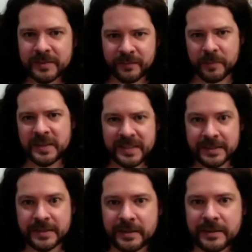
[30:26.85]
from the
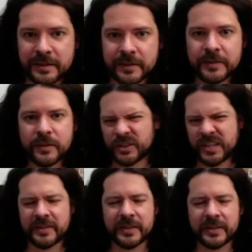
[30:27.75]
sixties, you know, or
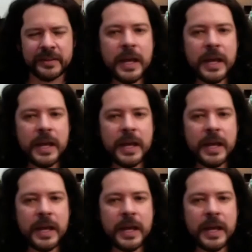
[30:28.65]
seventies.